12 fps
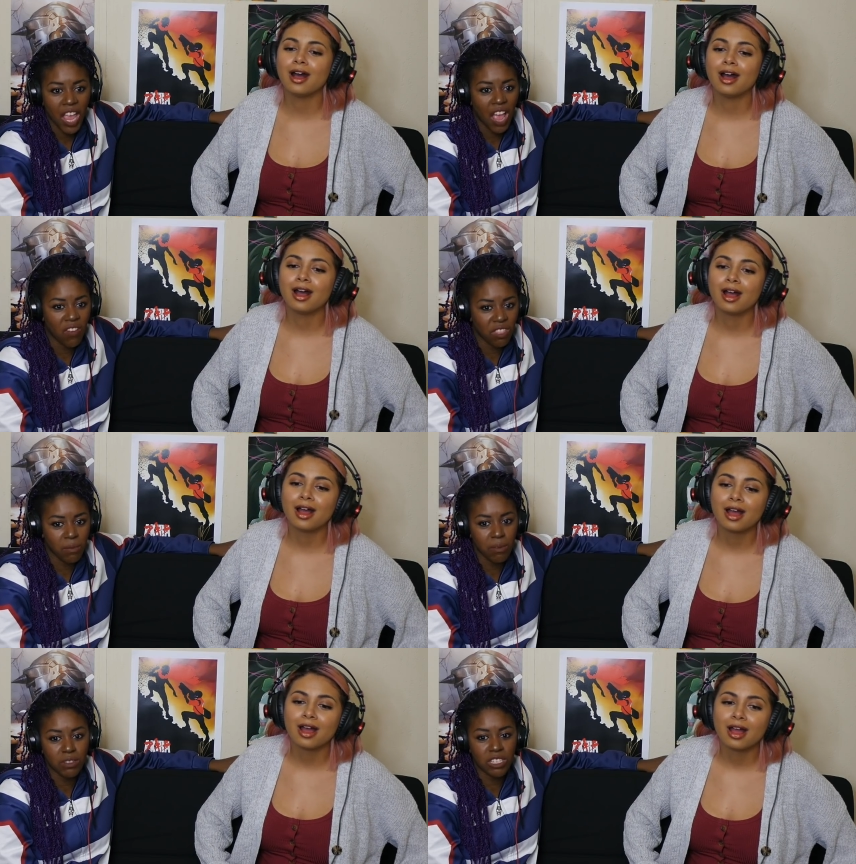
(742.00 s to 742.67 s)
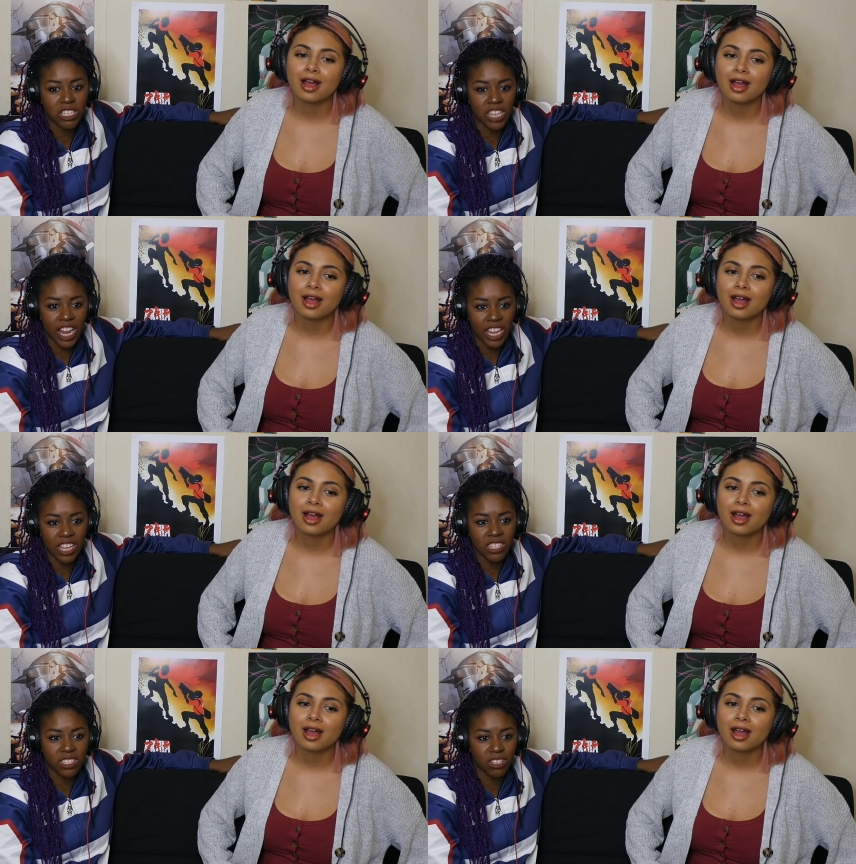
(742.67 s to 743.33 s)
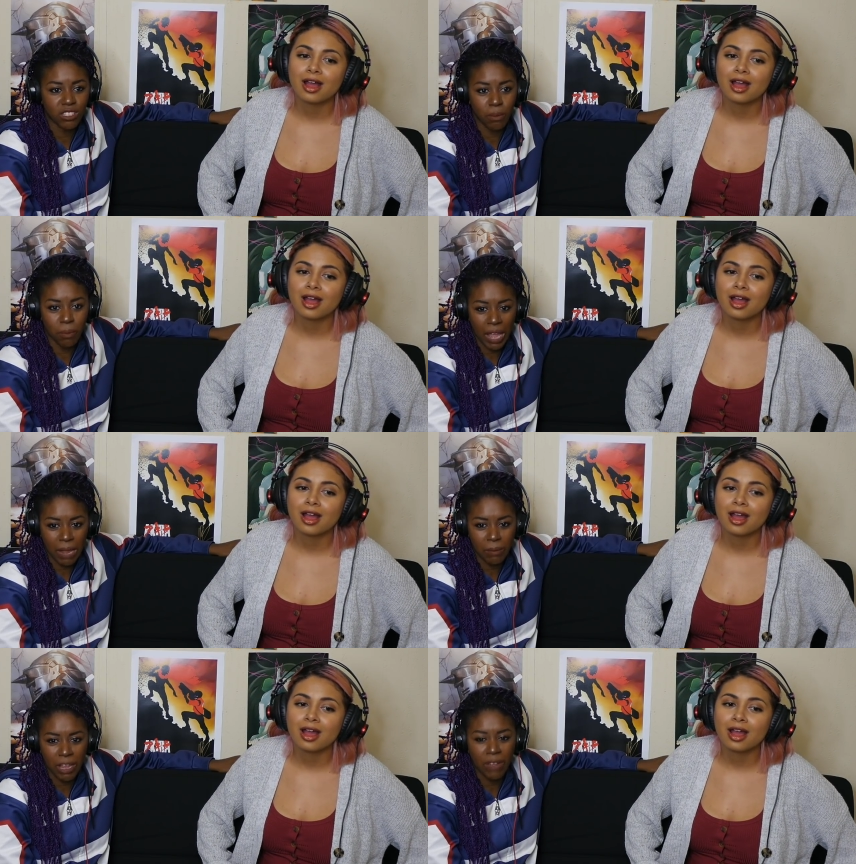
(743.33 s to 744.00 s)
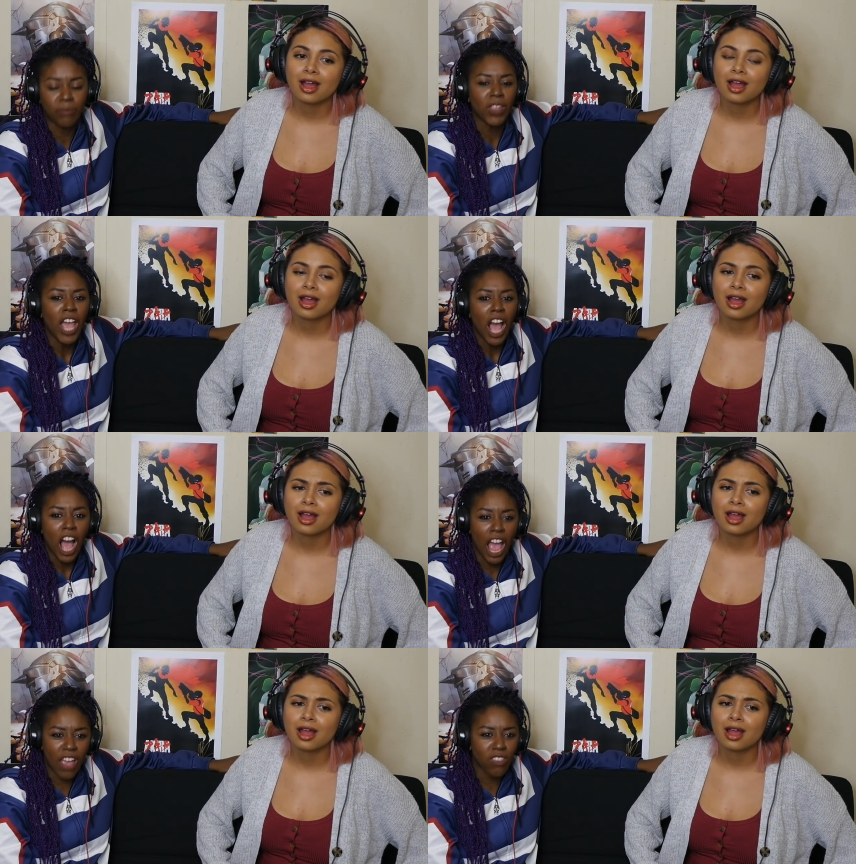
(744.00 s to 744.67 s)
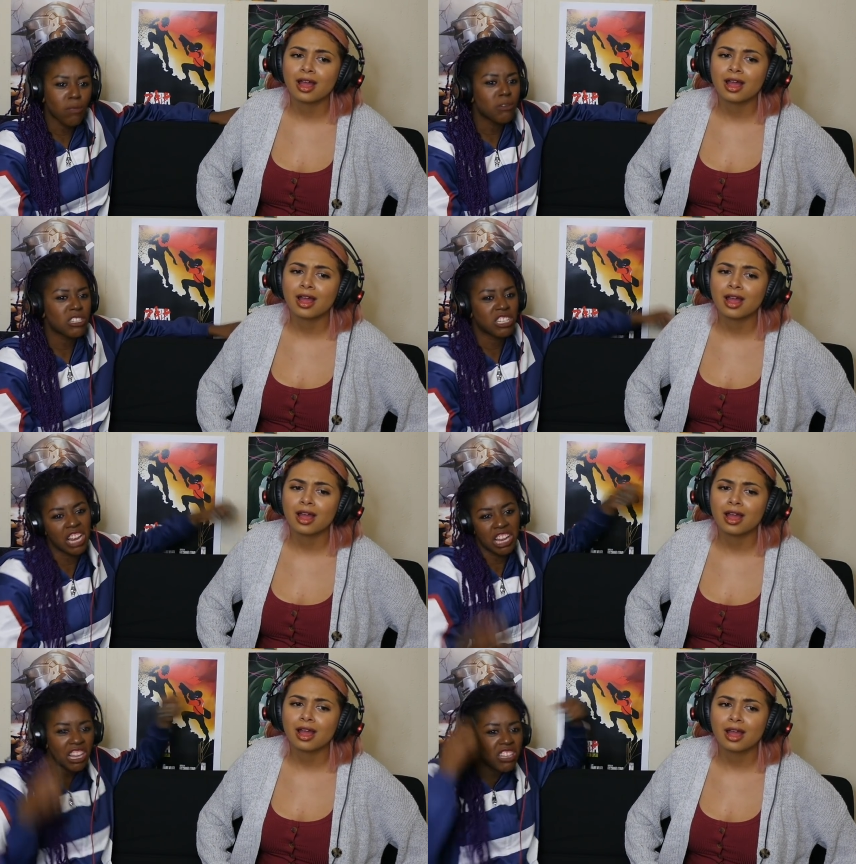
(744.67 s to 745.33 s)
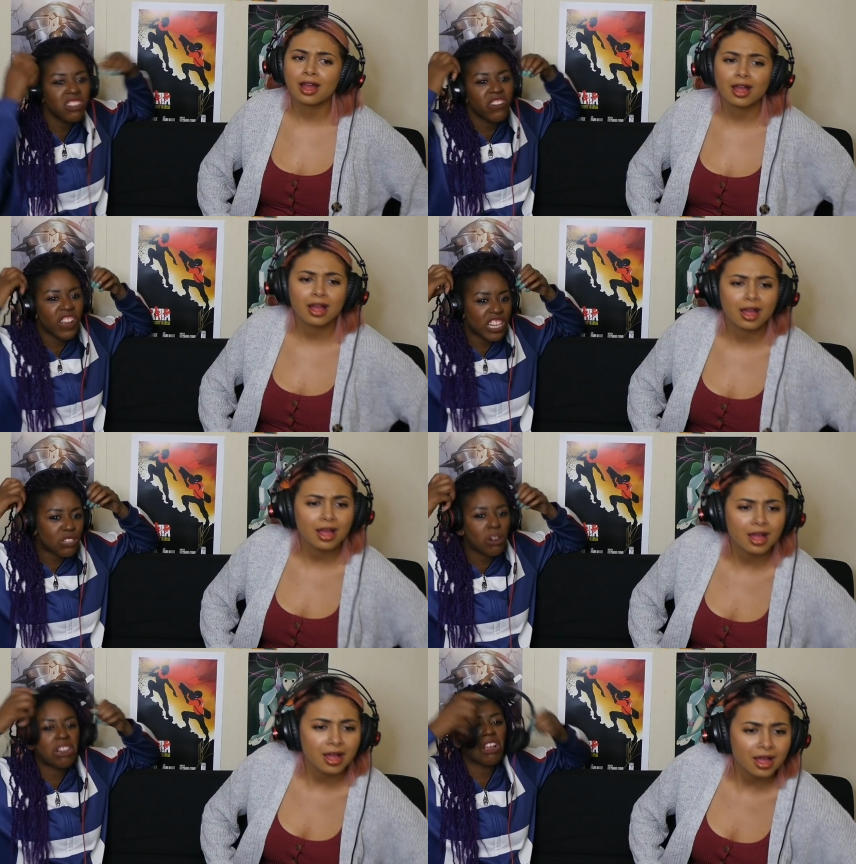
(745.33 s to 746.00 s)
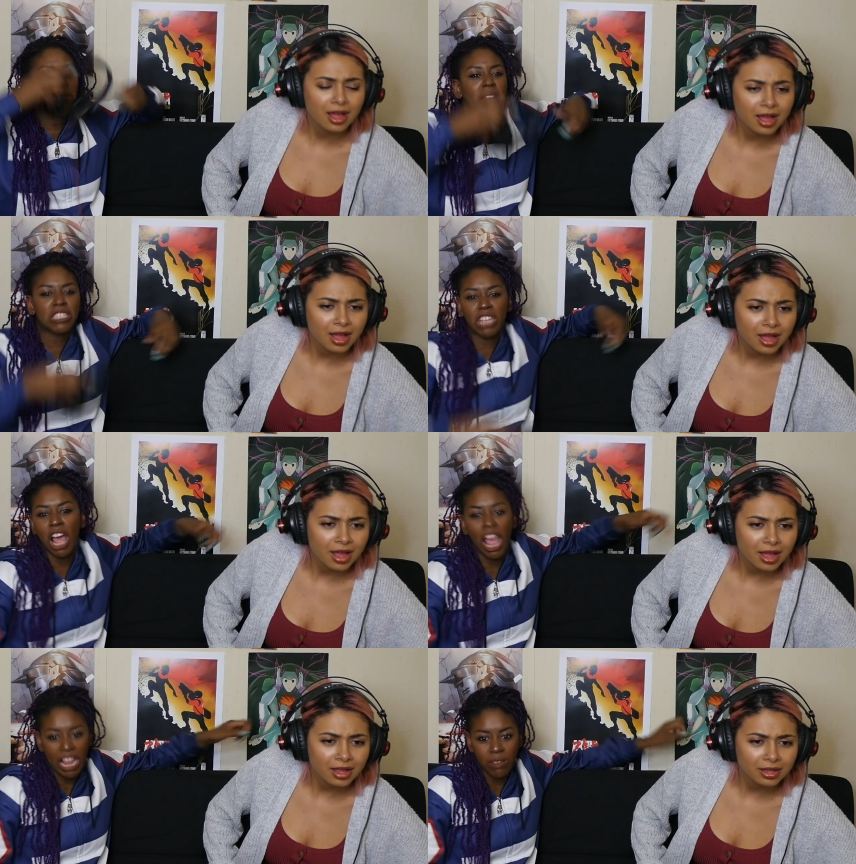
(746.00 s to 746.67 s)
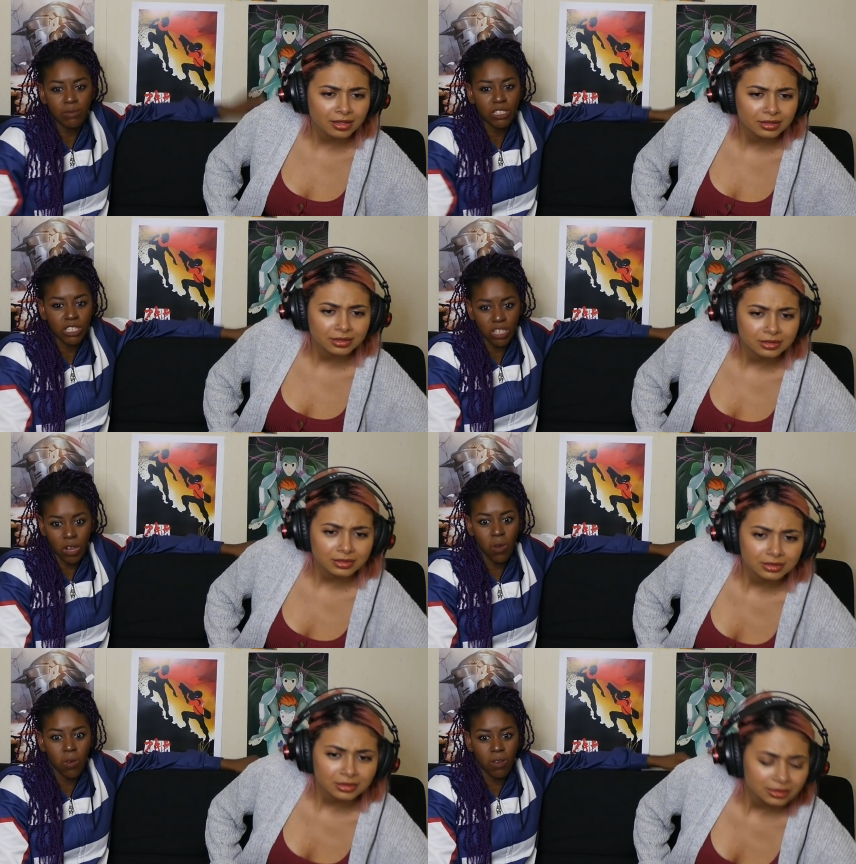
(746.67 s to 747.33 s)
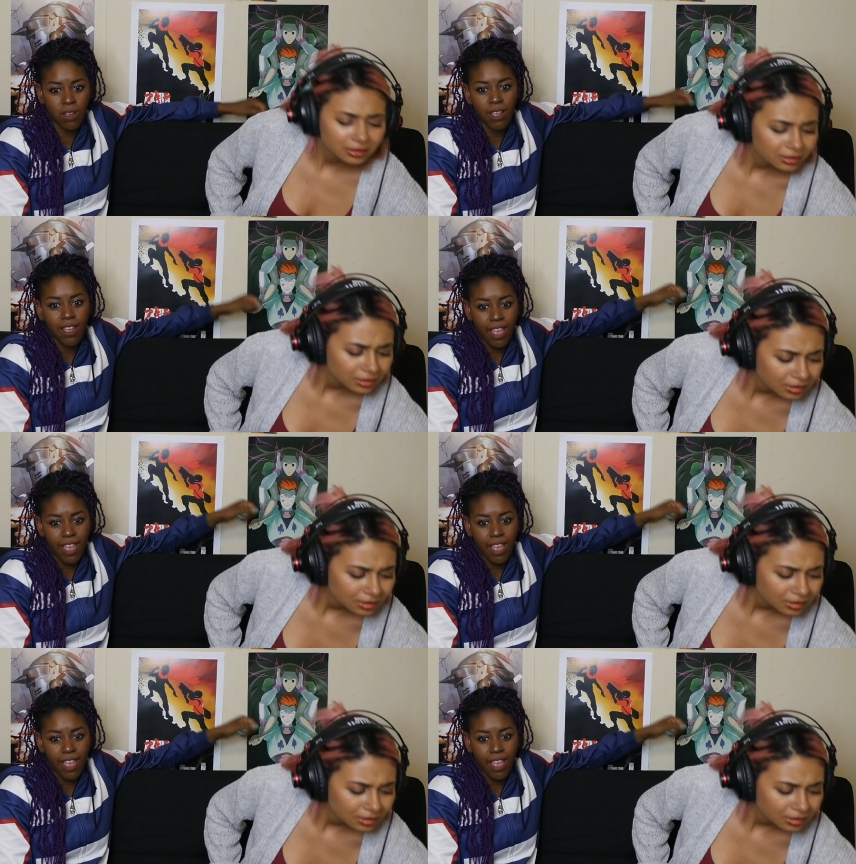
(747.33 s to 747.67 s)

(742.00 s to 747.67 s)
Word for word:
Speaker 1: have the most stankiest... There's a black man. I have the most stankiest face right now because I am so